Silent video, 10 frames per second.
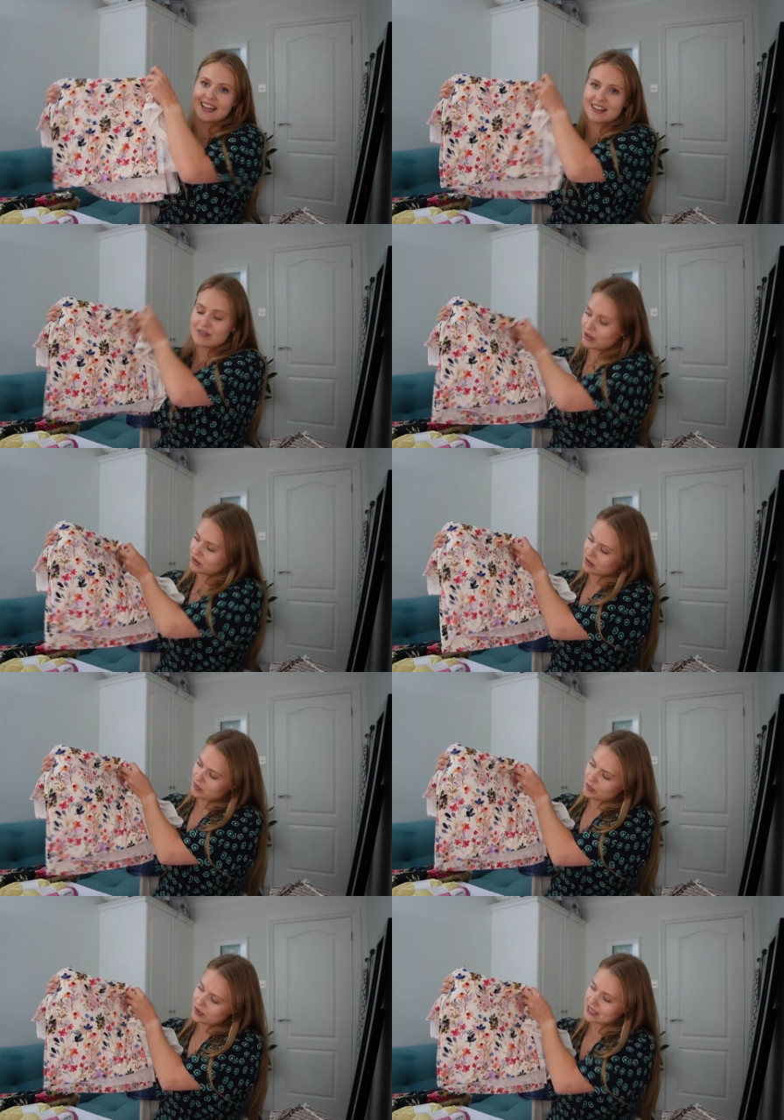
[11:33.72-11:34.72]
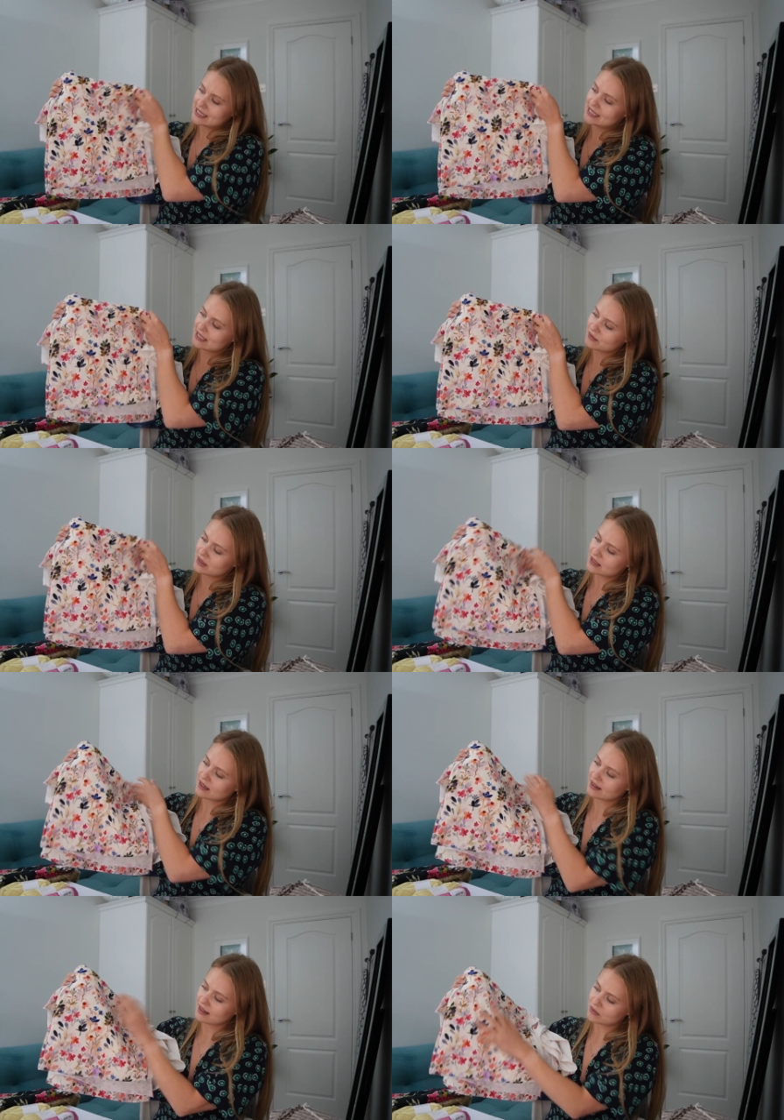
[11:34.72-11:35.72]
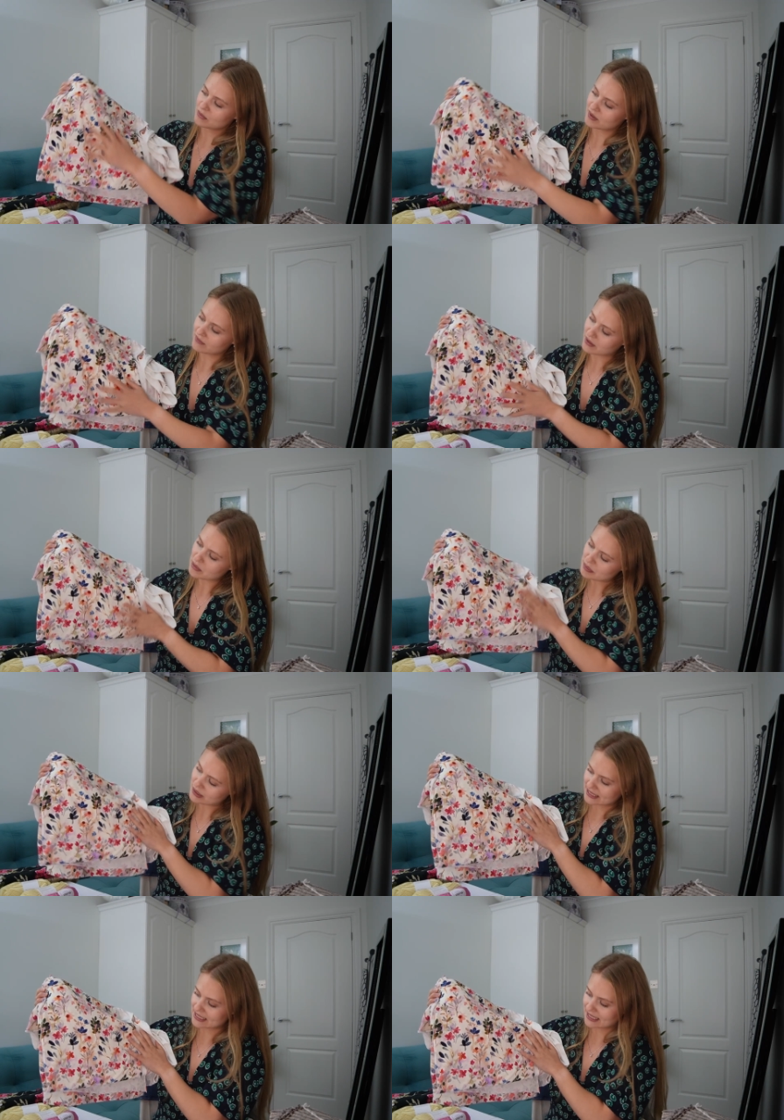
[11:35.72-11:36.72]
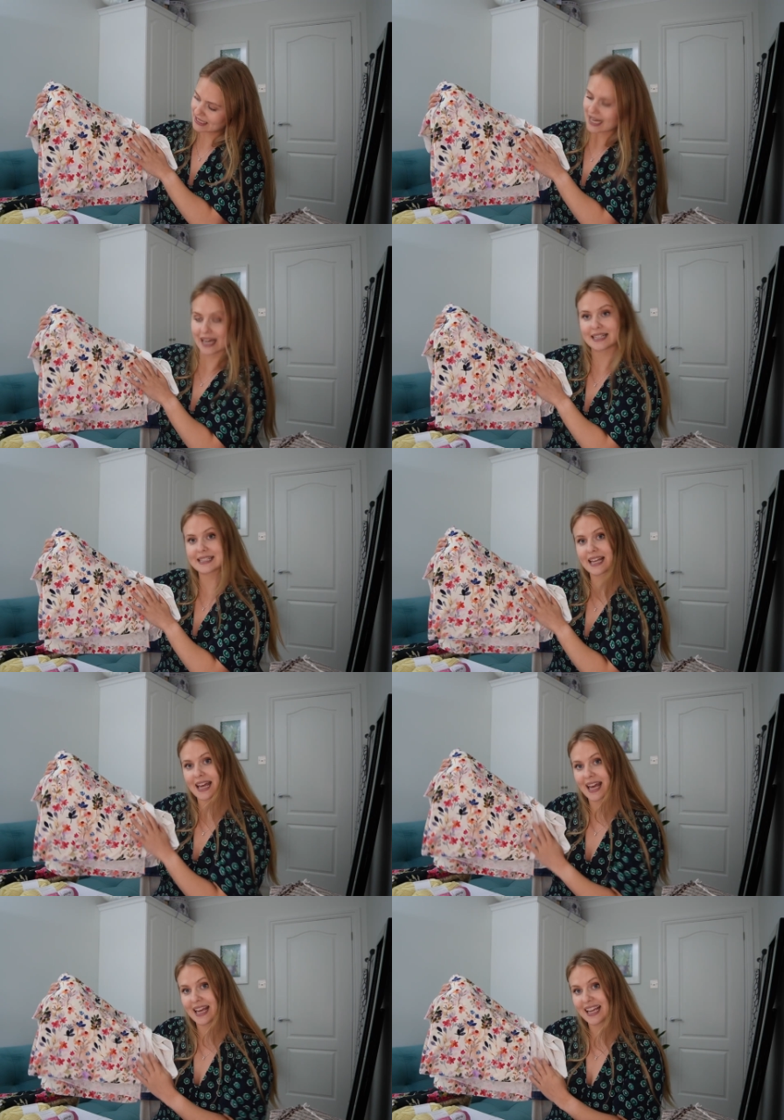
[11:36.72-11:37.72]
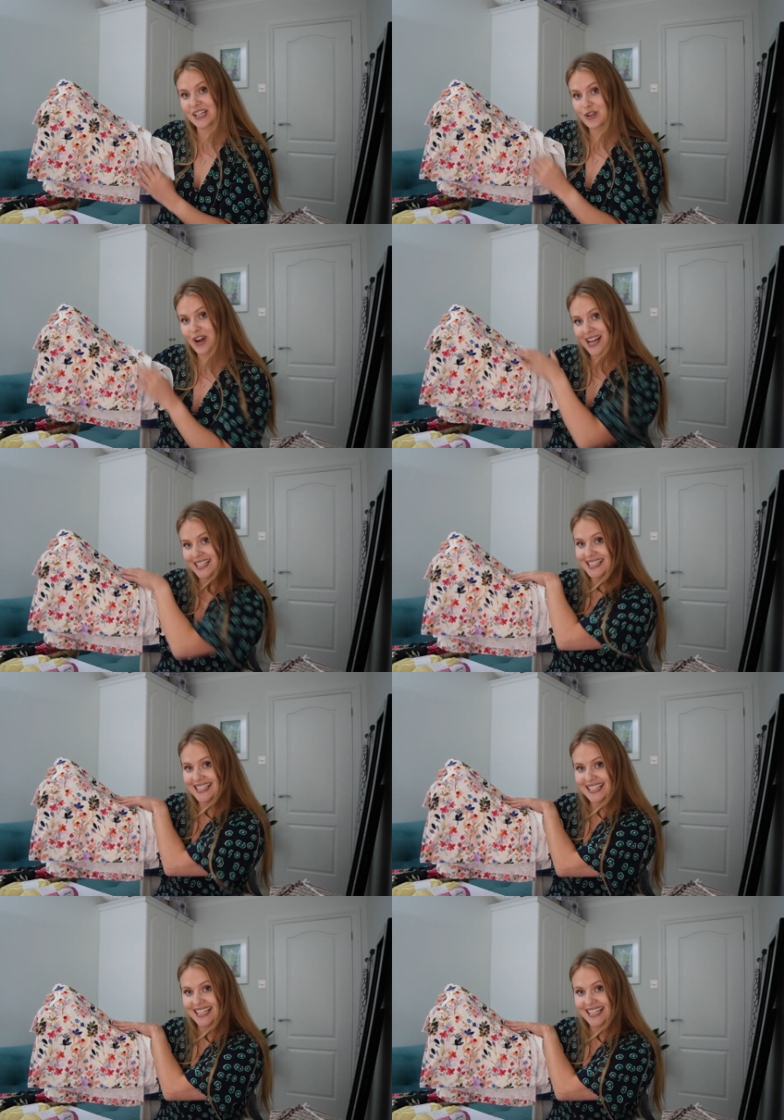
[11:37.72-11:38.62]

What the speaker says: Floral print, which I think will be very pretty as a dress.